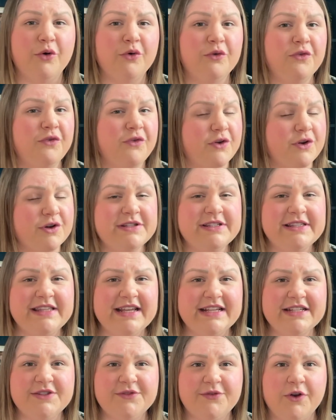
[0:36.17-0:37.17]
first
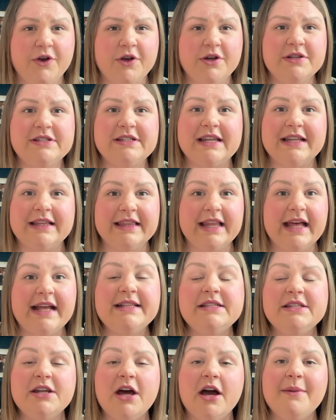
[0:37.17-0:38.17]
things first,
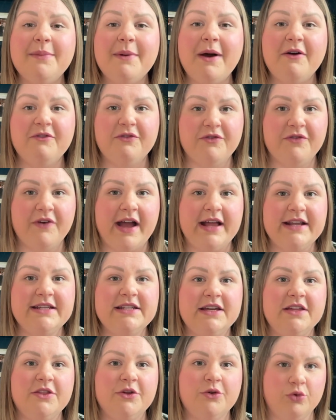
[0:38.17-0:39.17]
let's talk about
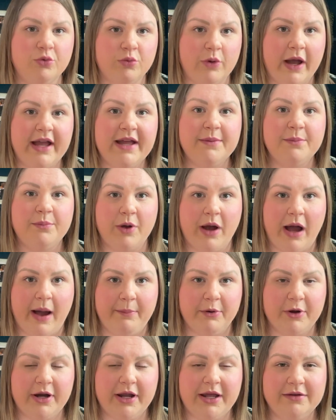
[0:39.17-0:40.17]
finding the right
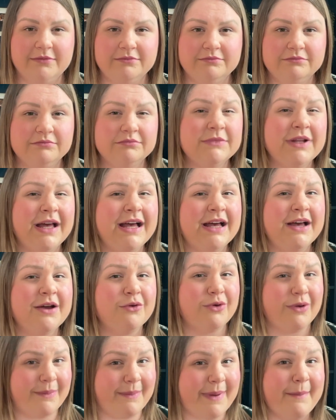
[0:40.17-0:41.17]
property.
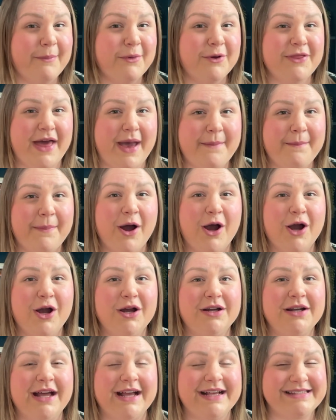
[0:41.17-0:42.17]
Remember that
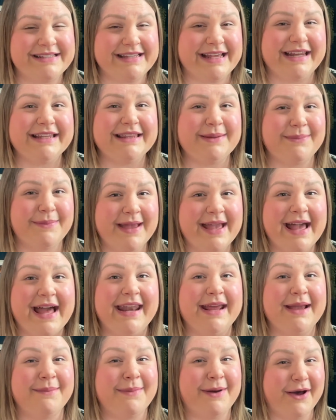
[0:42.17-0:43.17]
part I said at the
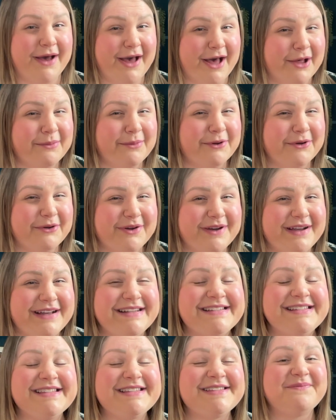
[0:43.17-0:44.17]
beginning about elbow
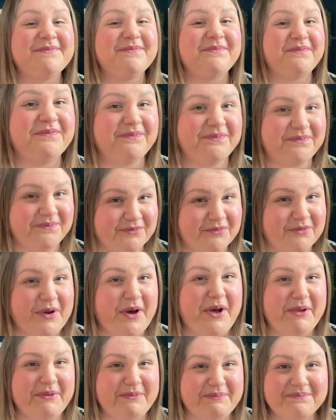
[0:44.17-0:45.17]
grease?
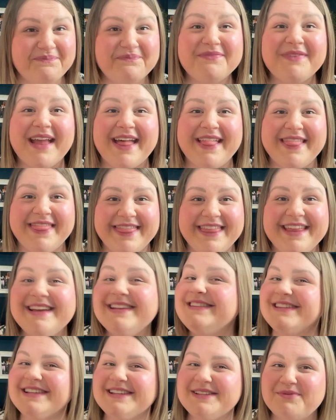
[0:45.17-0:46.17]
Well,
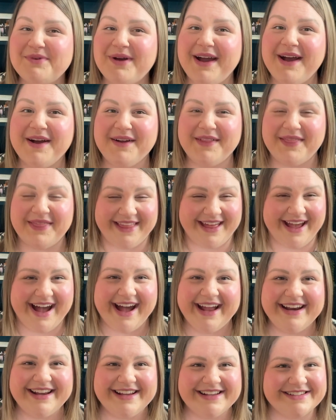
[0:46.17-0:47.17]
this is where
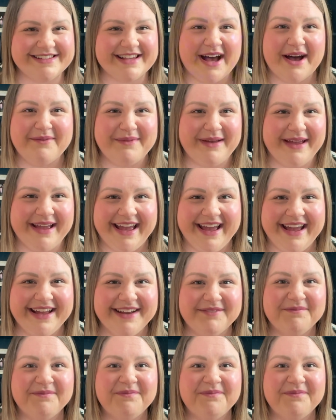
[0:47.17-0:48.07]
that is coming in.